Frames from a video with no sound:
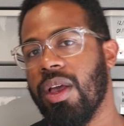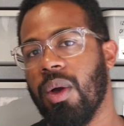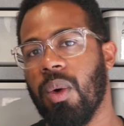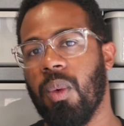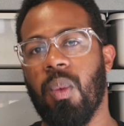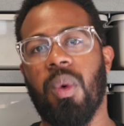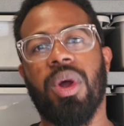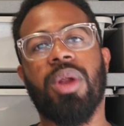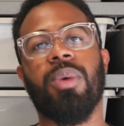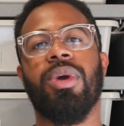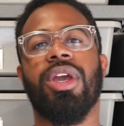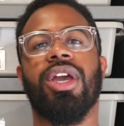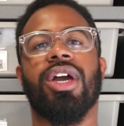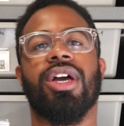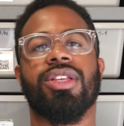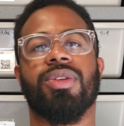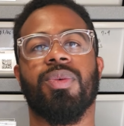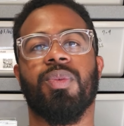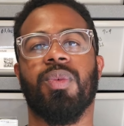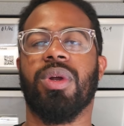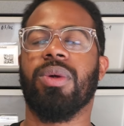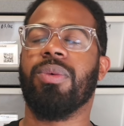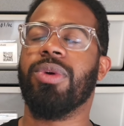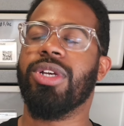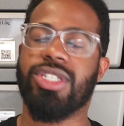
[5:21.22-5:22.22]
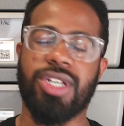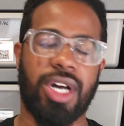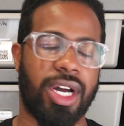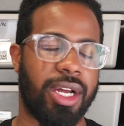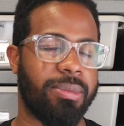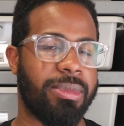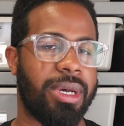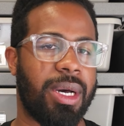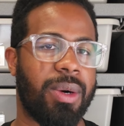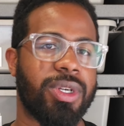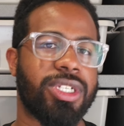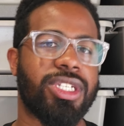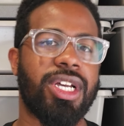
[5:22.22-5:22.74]
what are we talking
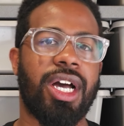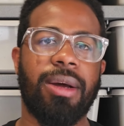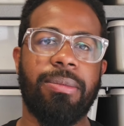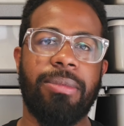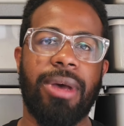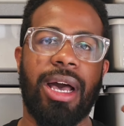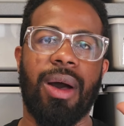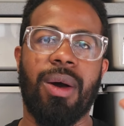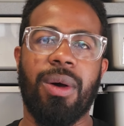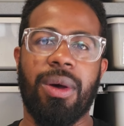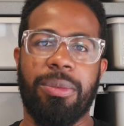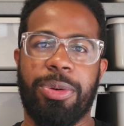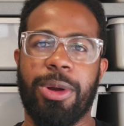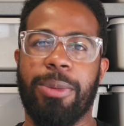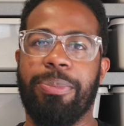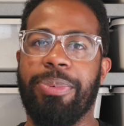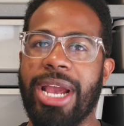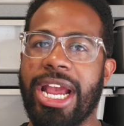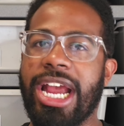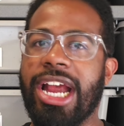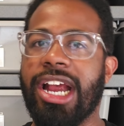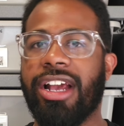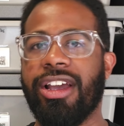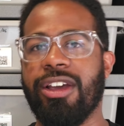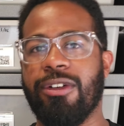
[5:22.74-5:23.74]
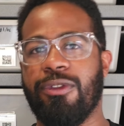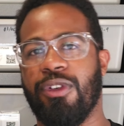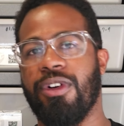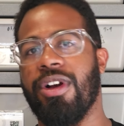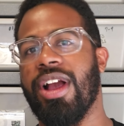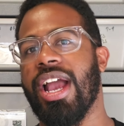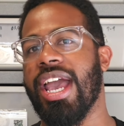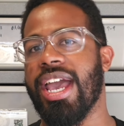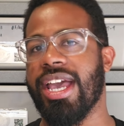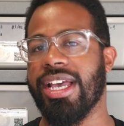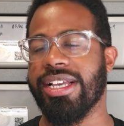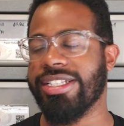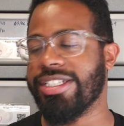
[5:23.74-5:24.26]
about? We're talking about preparing for
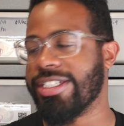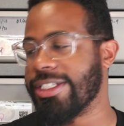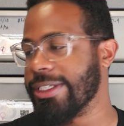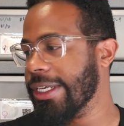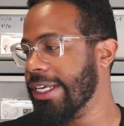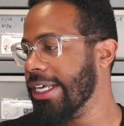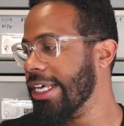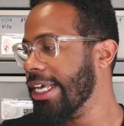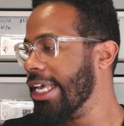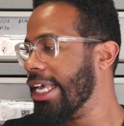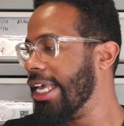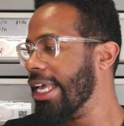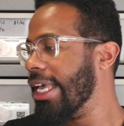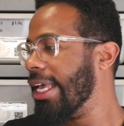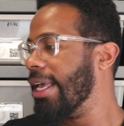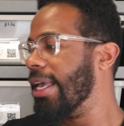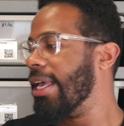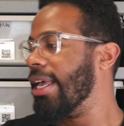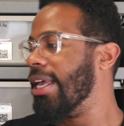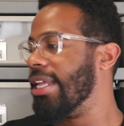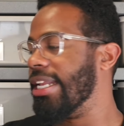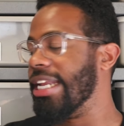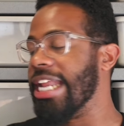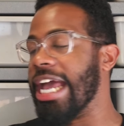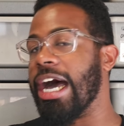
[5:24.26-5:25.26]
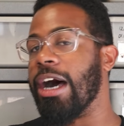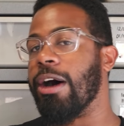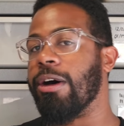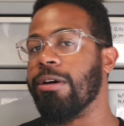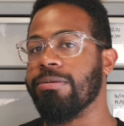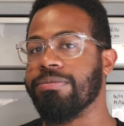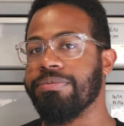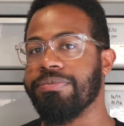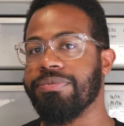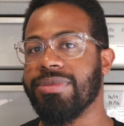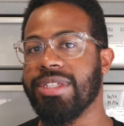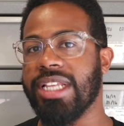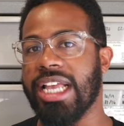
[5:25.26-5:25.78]
eggs.
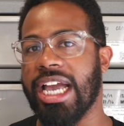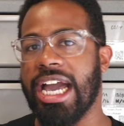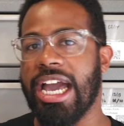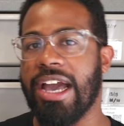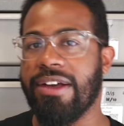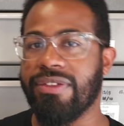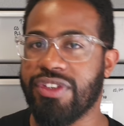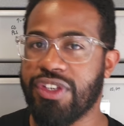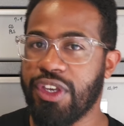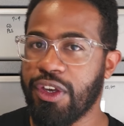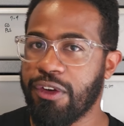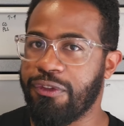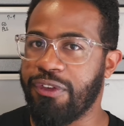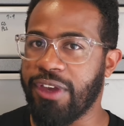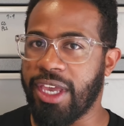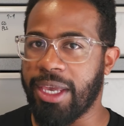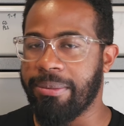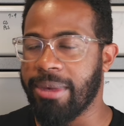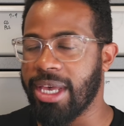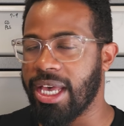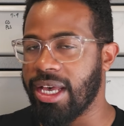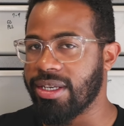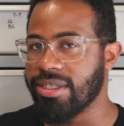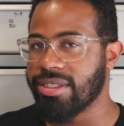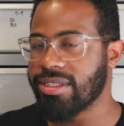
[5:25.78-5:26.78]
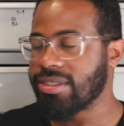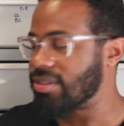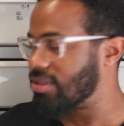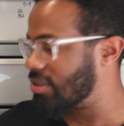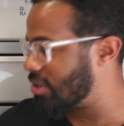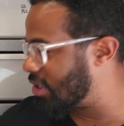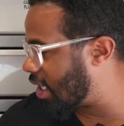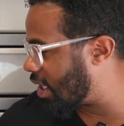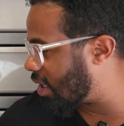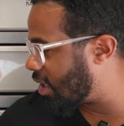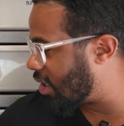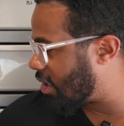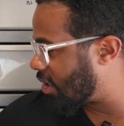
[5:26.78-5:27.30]
Now, I have two females
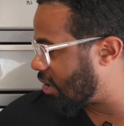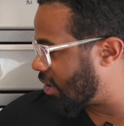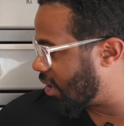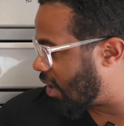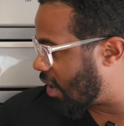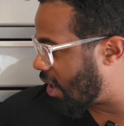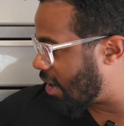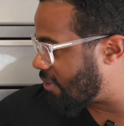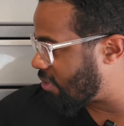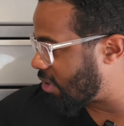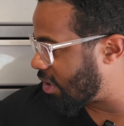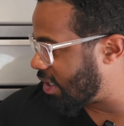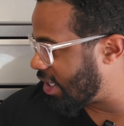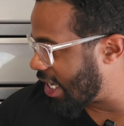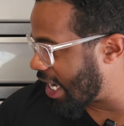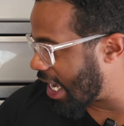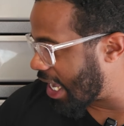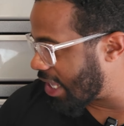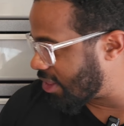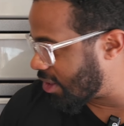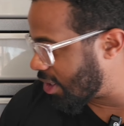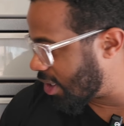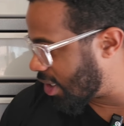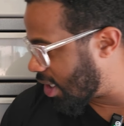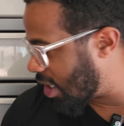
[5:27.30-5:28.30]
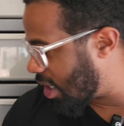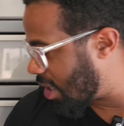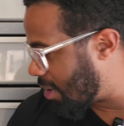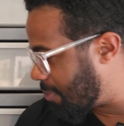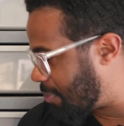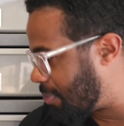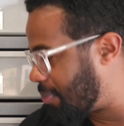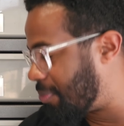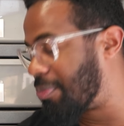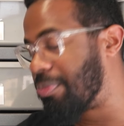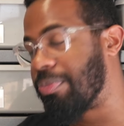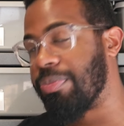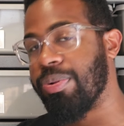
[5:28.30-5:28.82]
that I've already had their
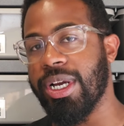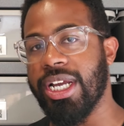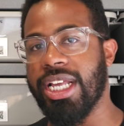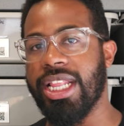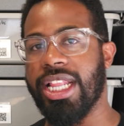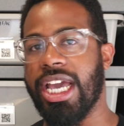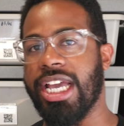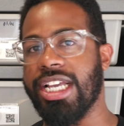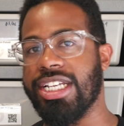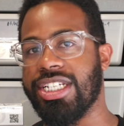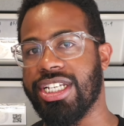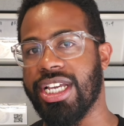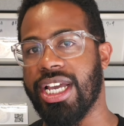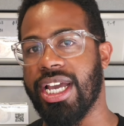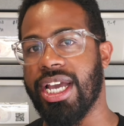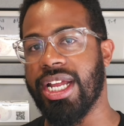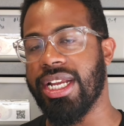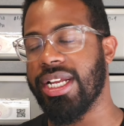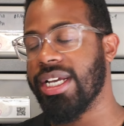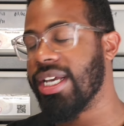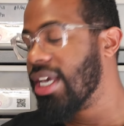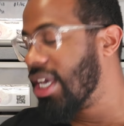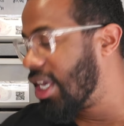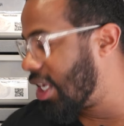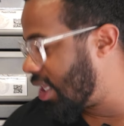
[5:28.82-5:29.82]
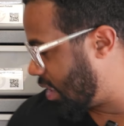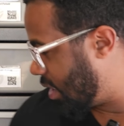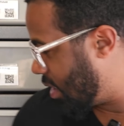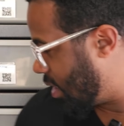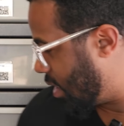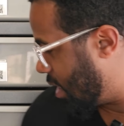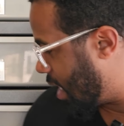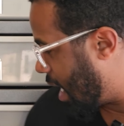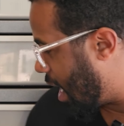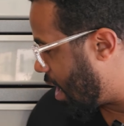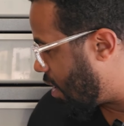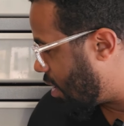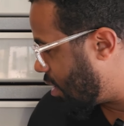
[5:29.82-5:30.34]
pre-lay shed.
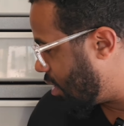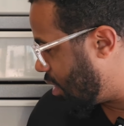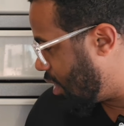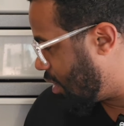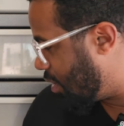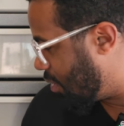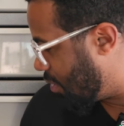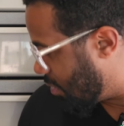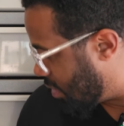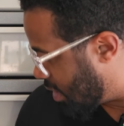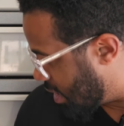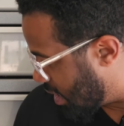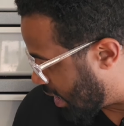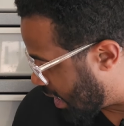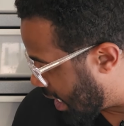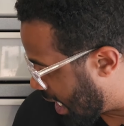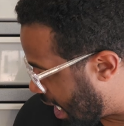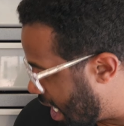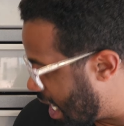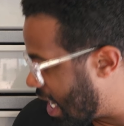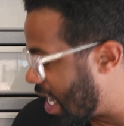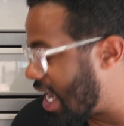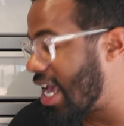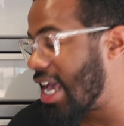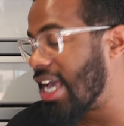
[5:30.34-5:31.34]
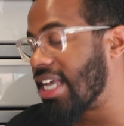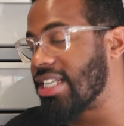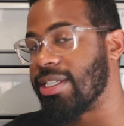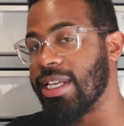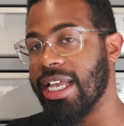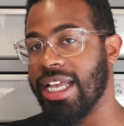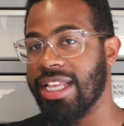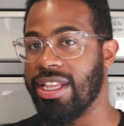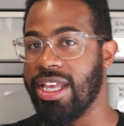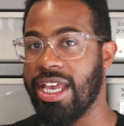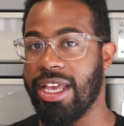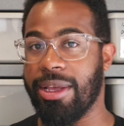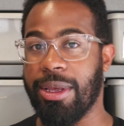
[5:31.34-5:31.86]
They are due to lay eggs.
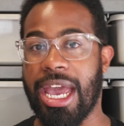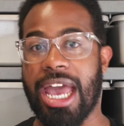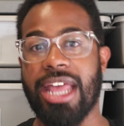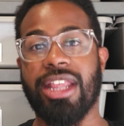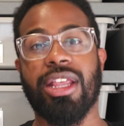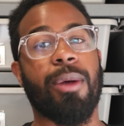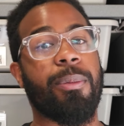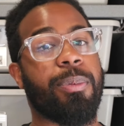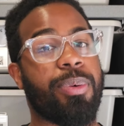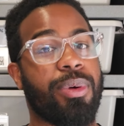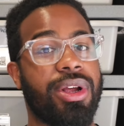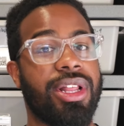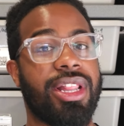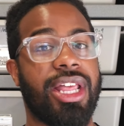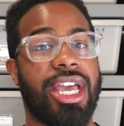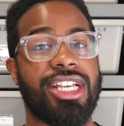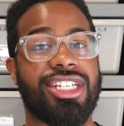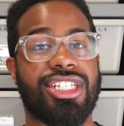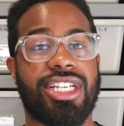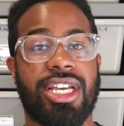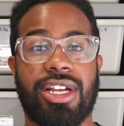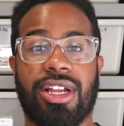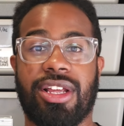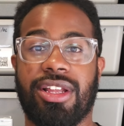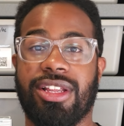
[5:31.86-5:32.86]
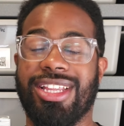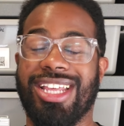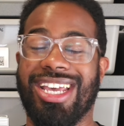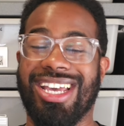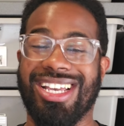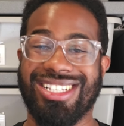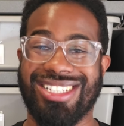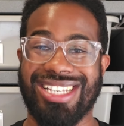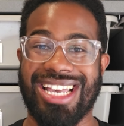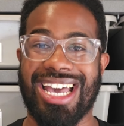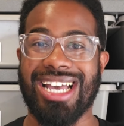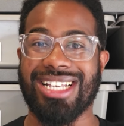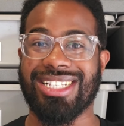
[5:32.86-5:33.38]
They had their pre-lay shed on the
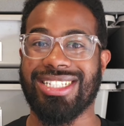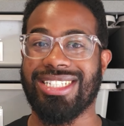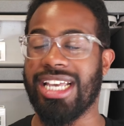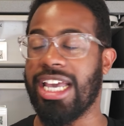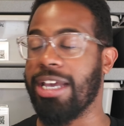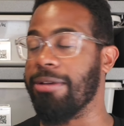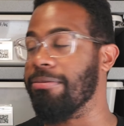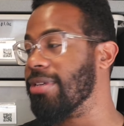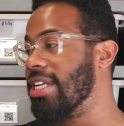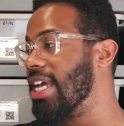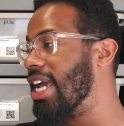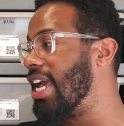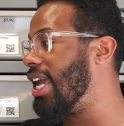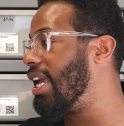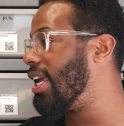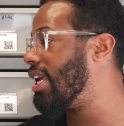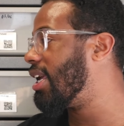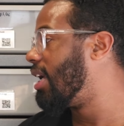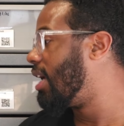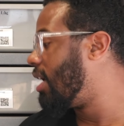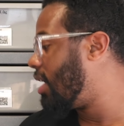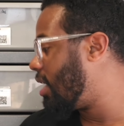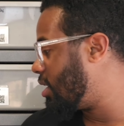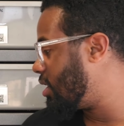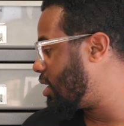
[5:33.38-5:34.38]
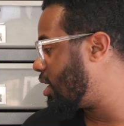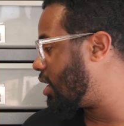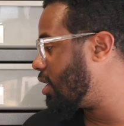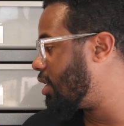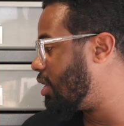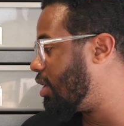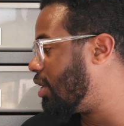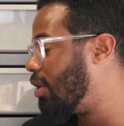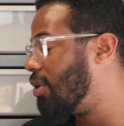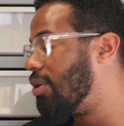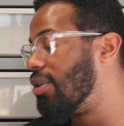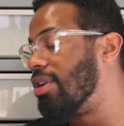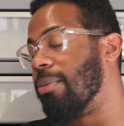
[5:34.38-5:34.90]
exact same day. They're
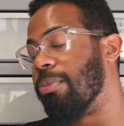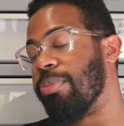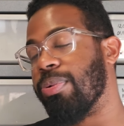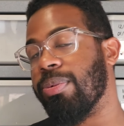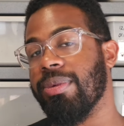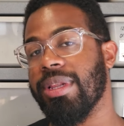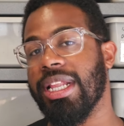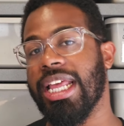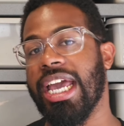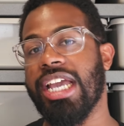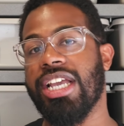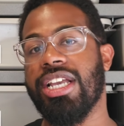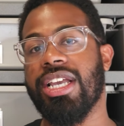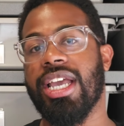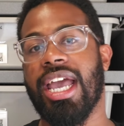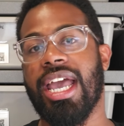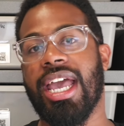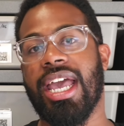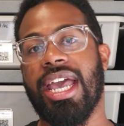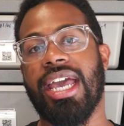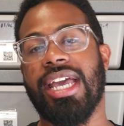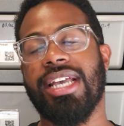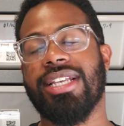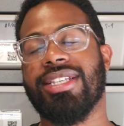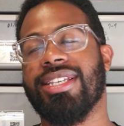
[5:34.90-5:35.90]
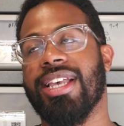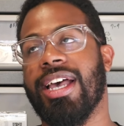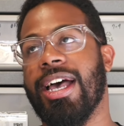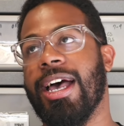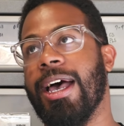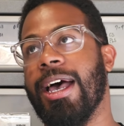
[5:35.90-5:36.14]
due to lay eggs.